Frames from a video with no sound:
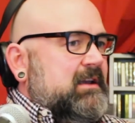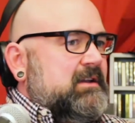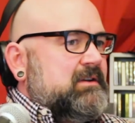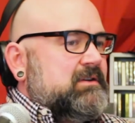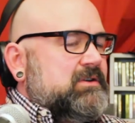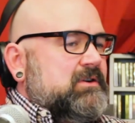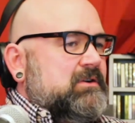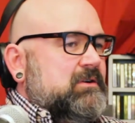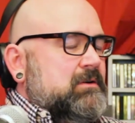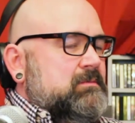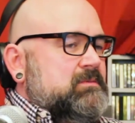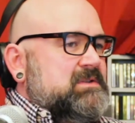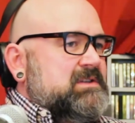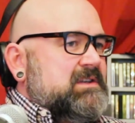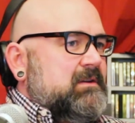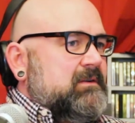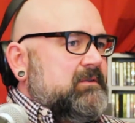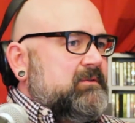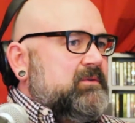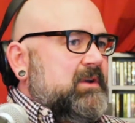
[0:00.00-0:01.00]
in terms
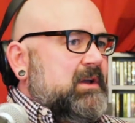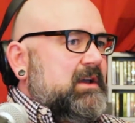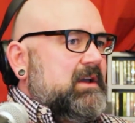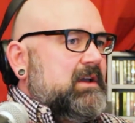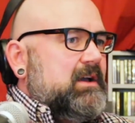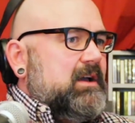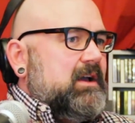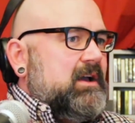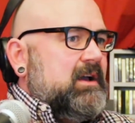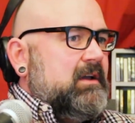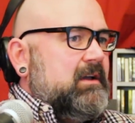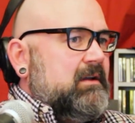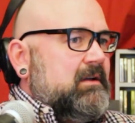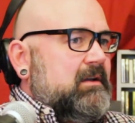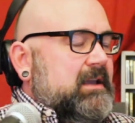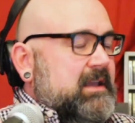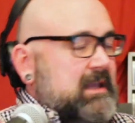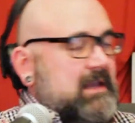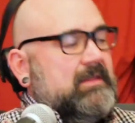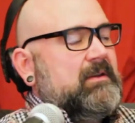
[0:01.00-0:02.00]
of,
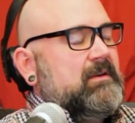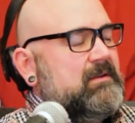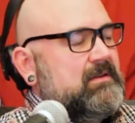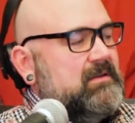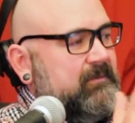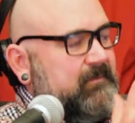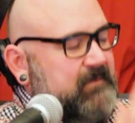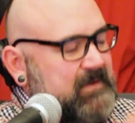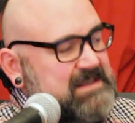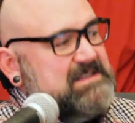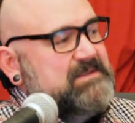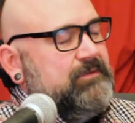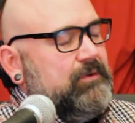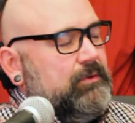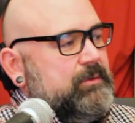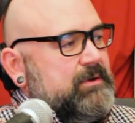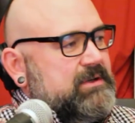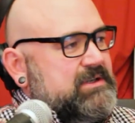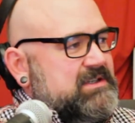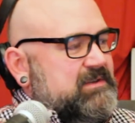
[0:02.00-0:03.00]
again, the
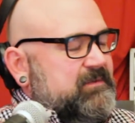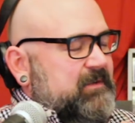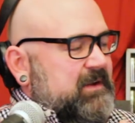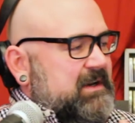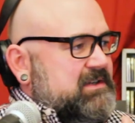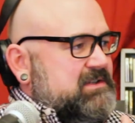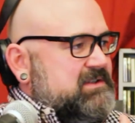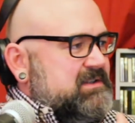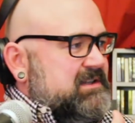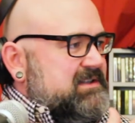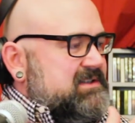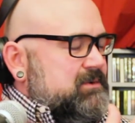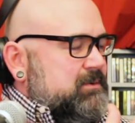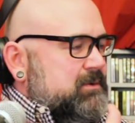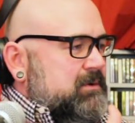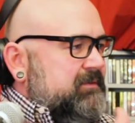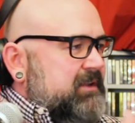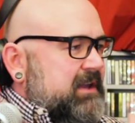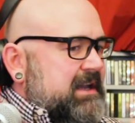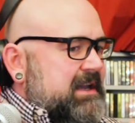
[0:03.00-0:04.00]
festival we just finished, this
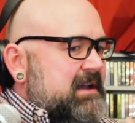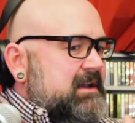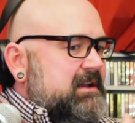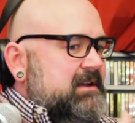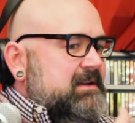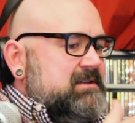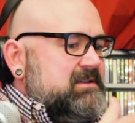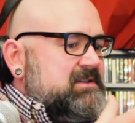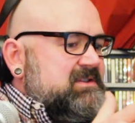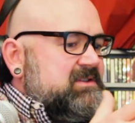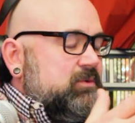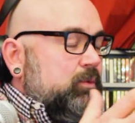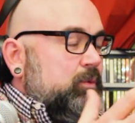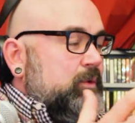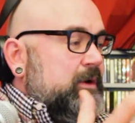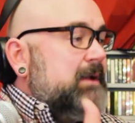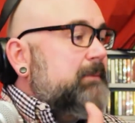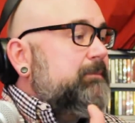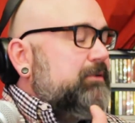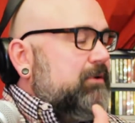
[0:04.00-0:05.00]
sort of like
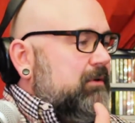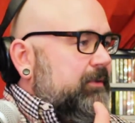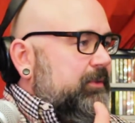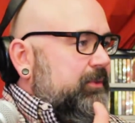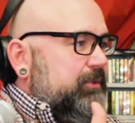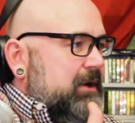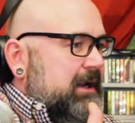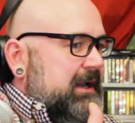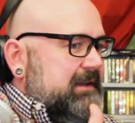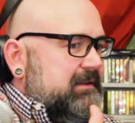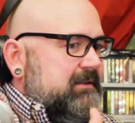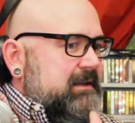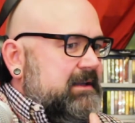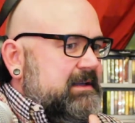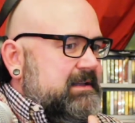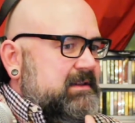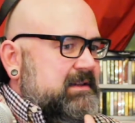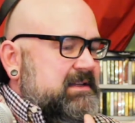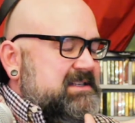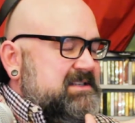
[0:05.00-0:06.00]
cerebral threat,
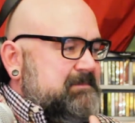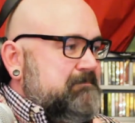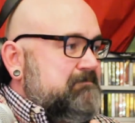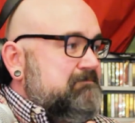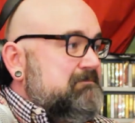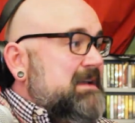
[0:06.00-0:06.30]
this mm-hmm.